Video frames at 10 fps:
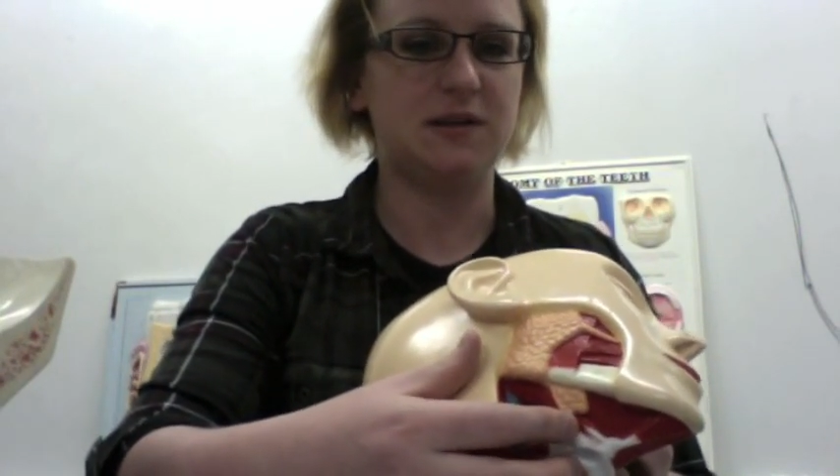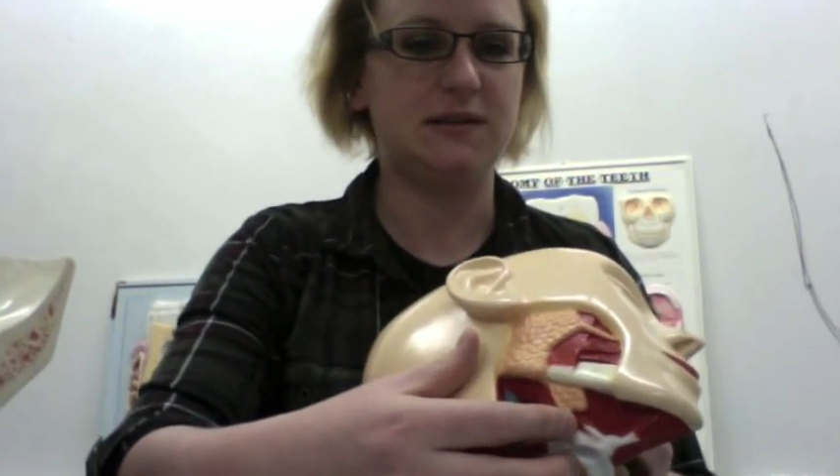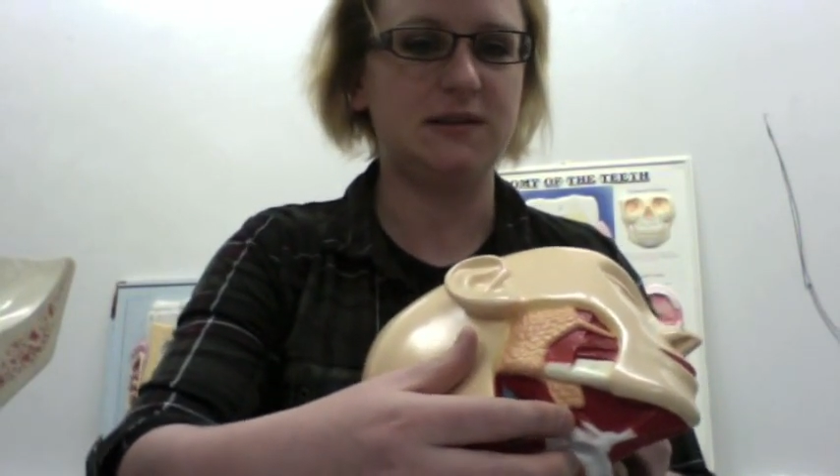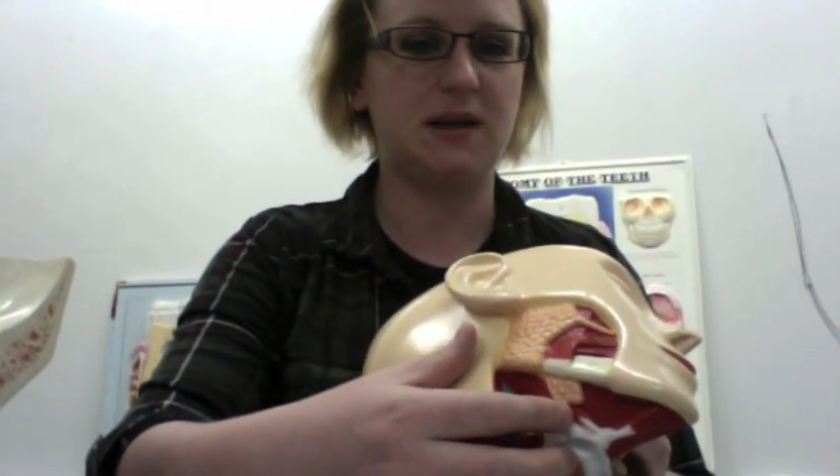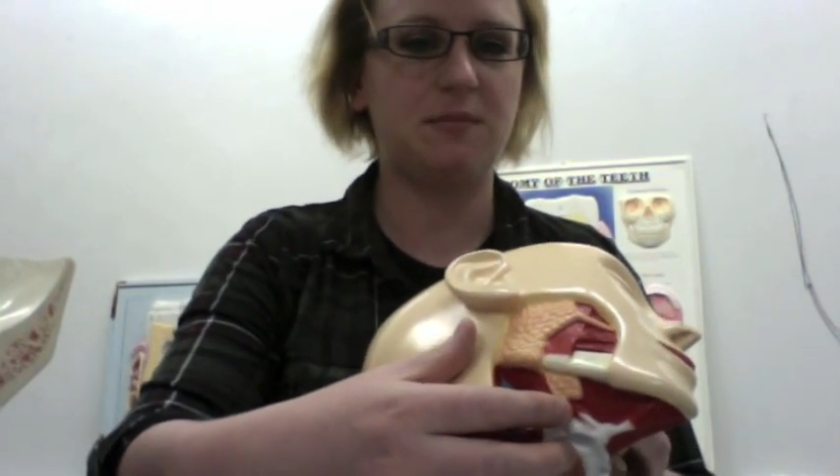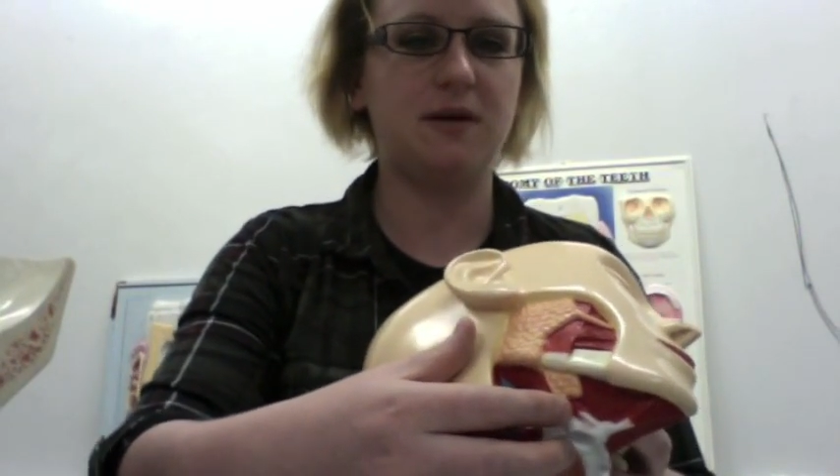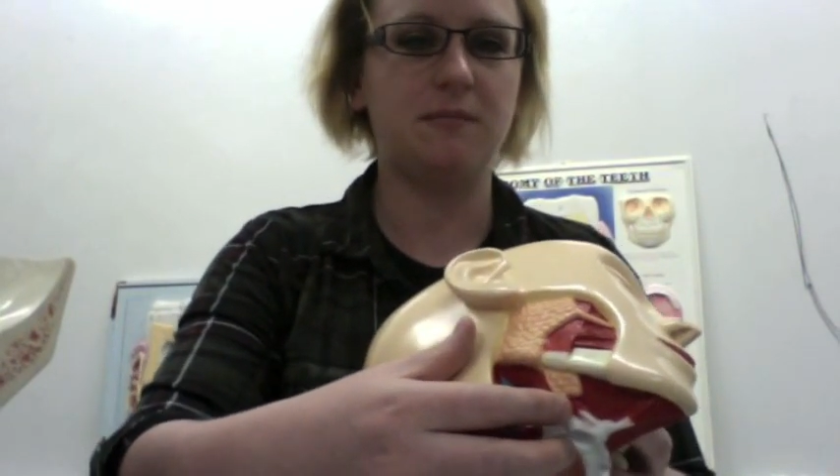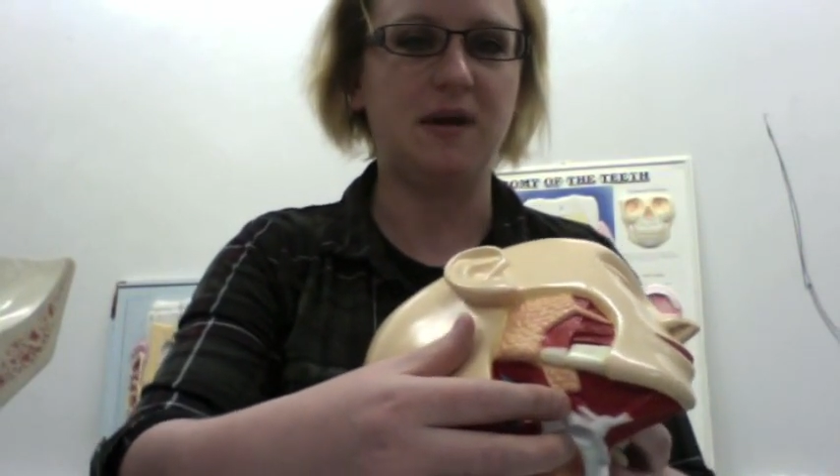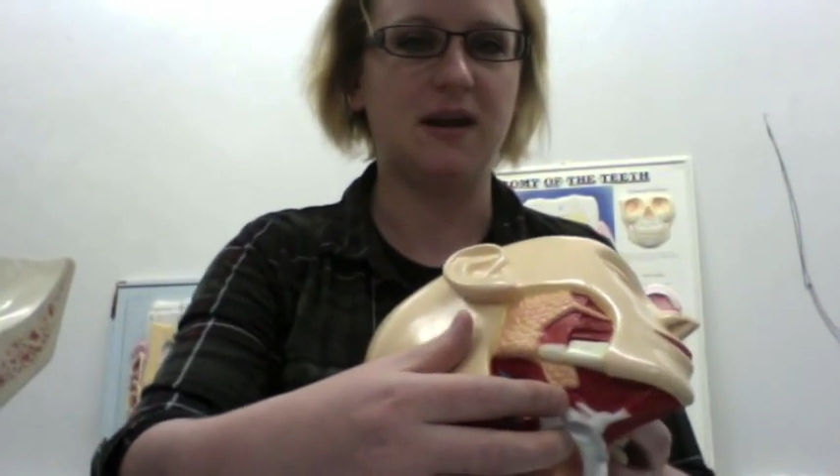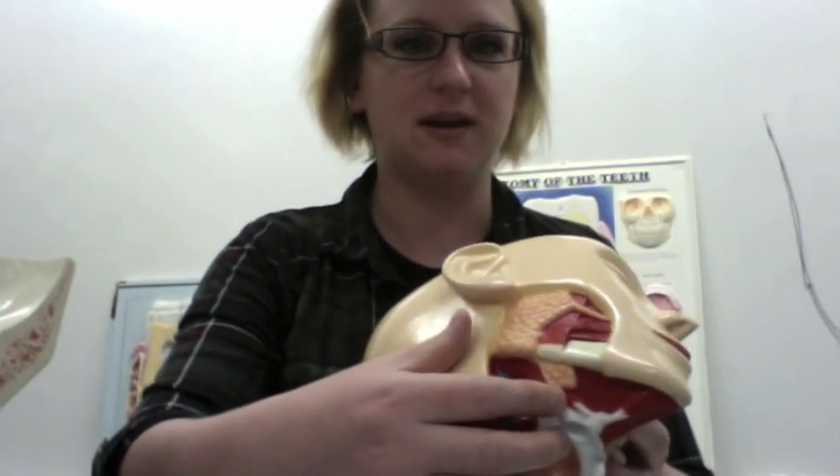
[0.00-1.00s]

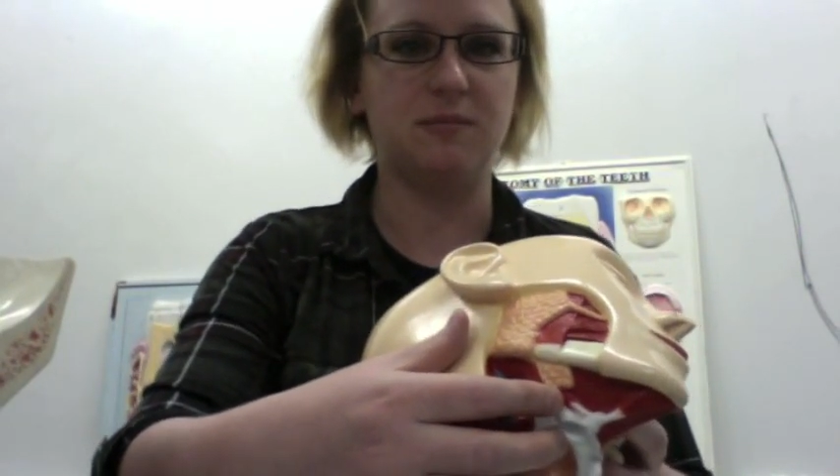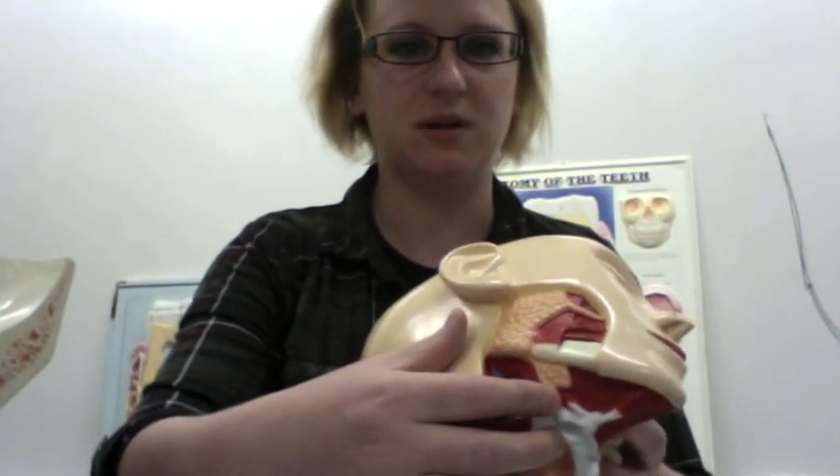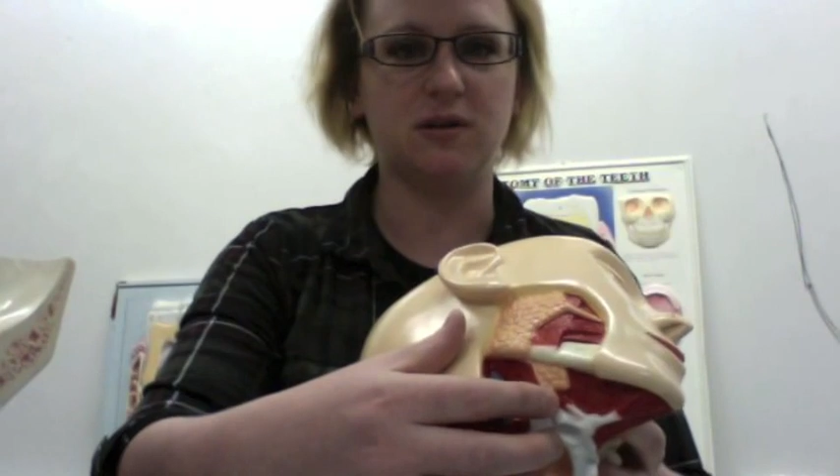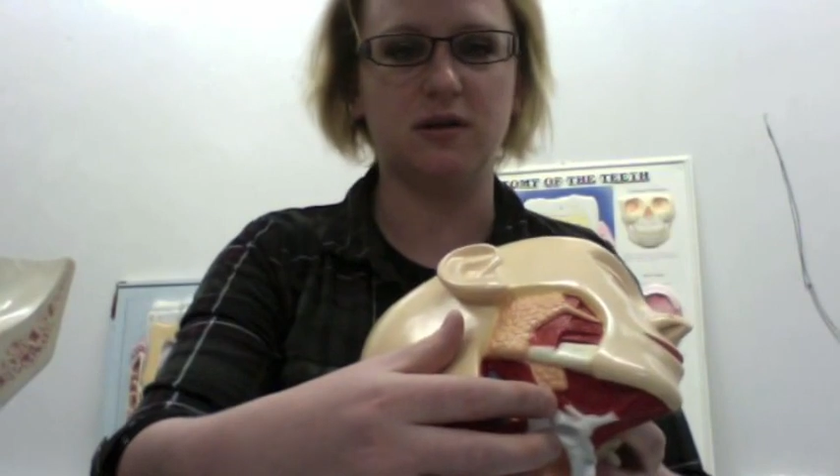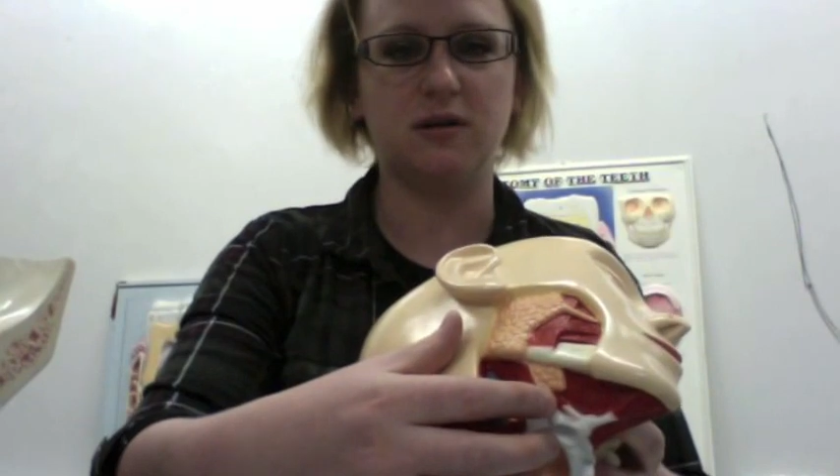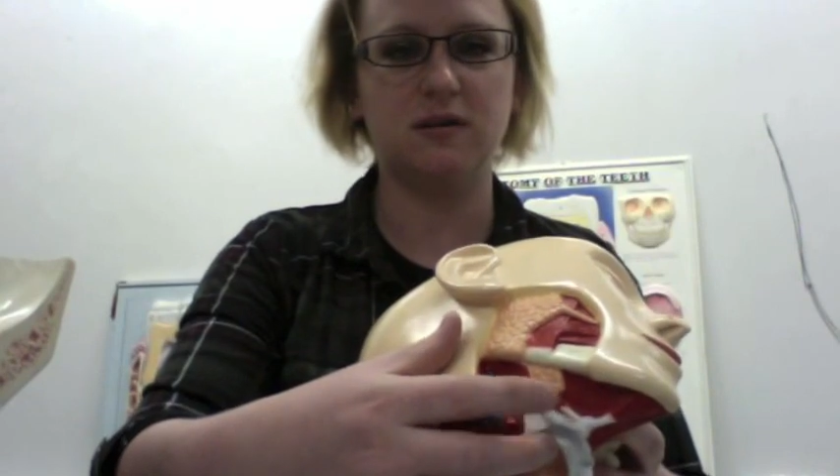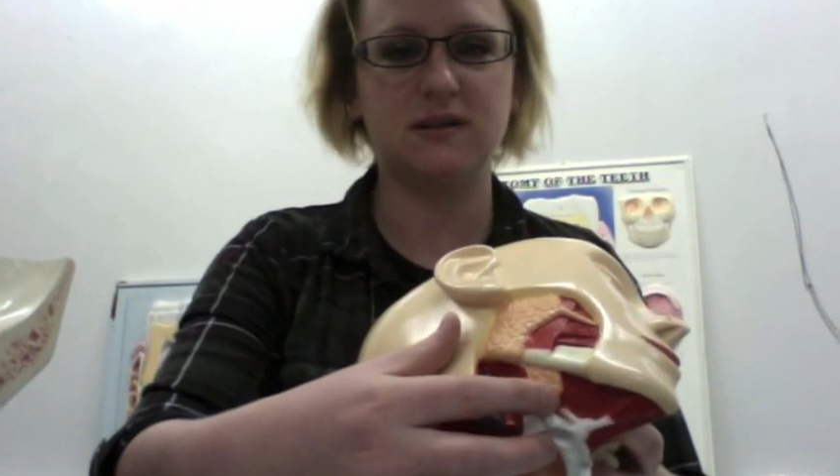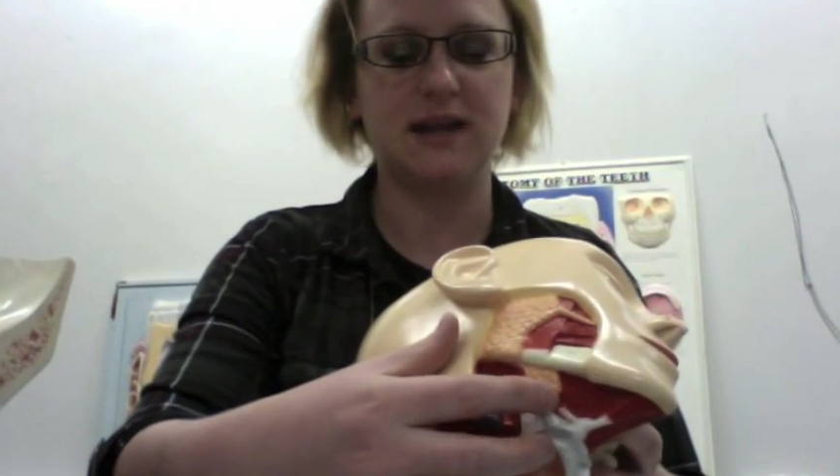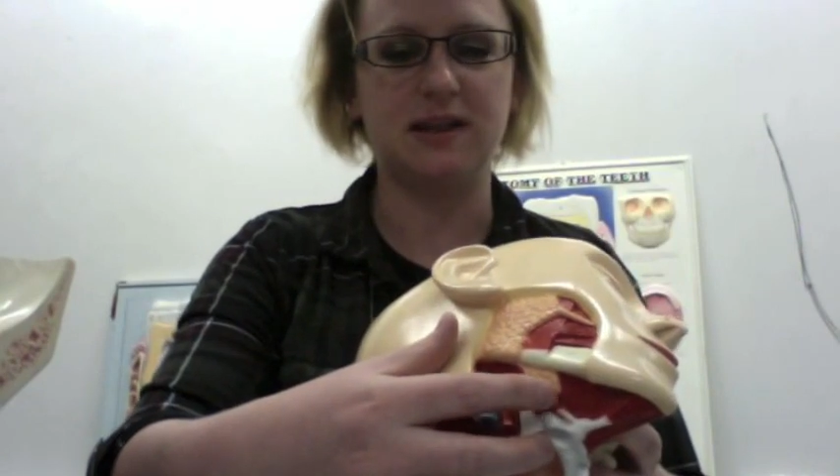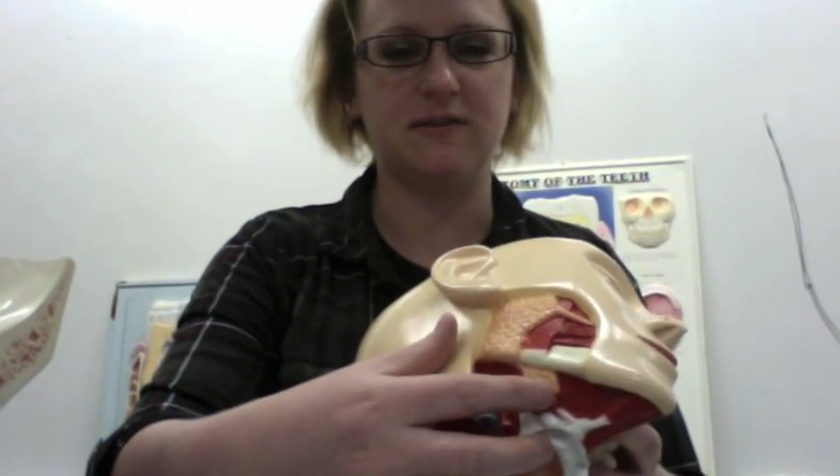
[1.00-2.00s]
submandibular
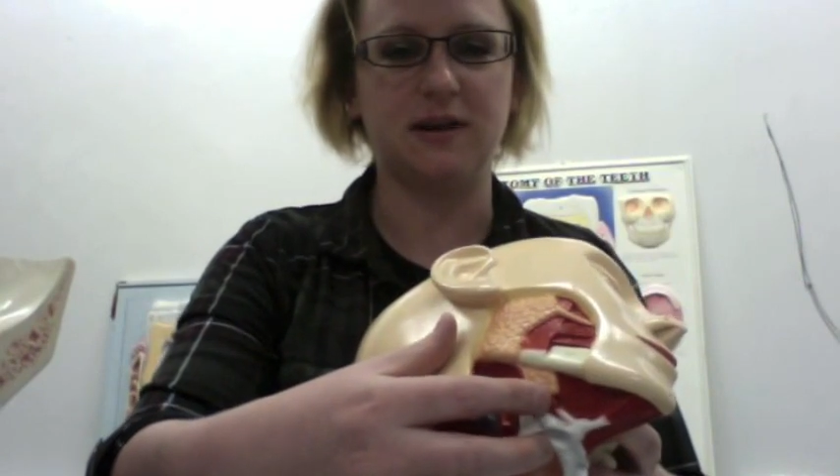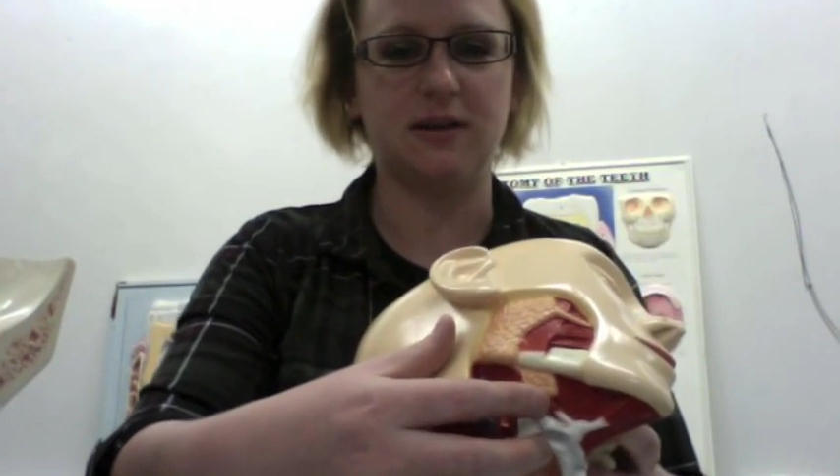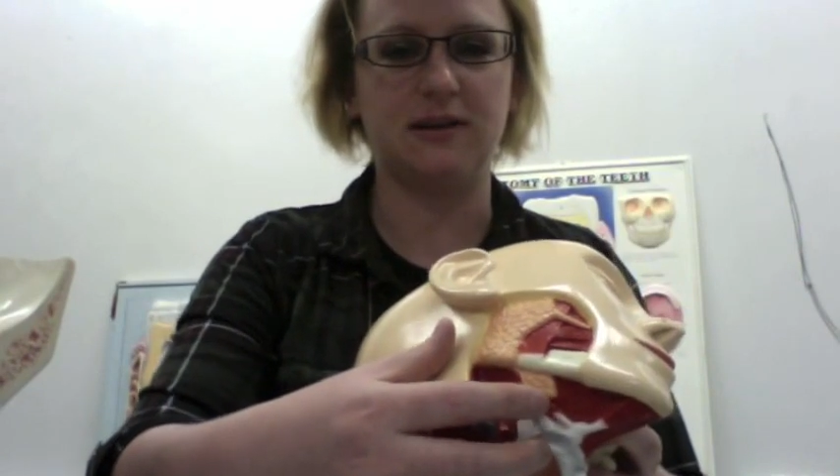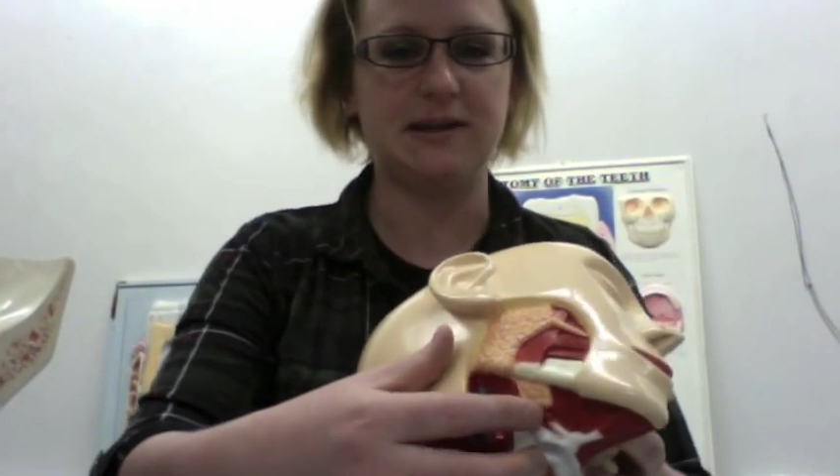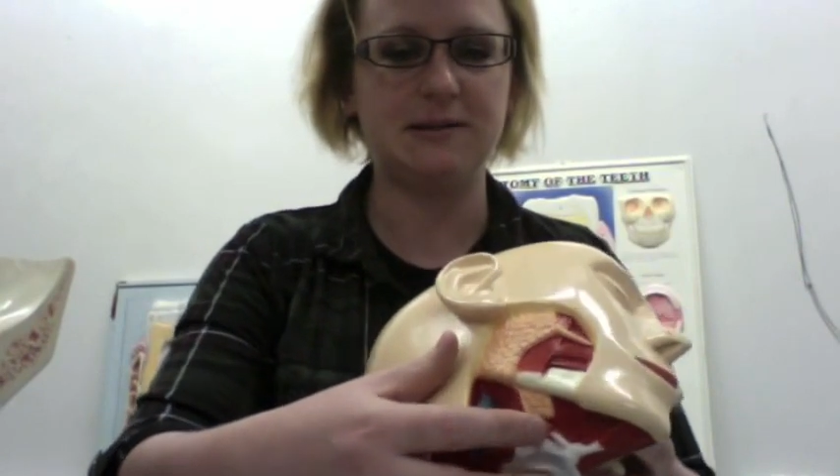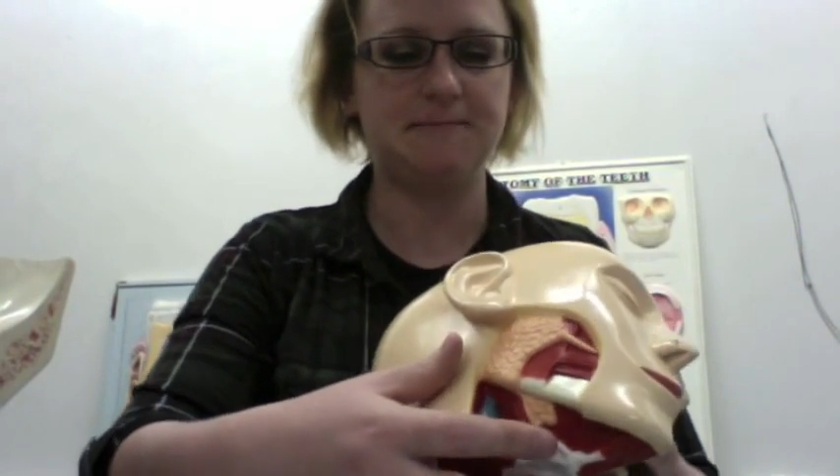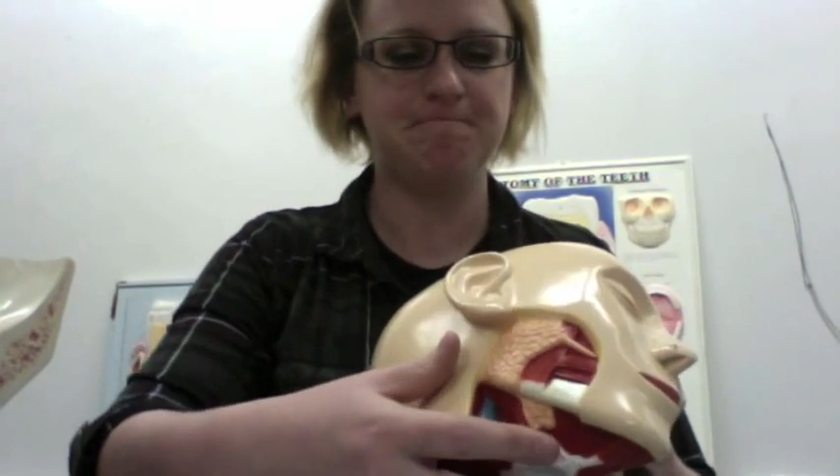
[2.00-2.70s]
salivary gland.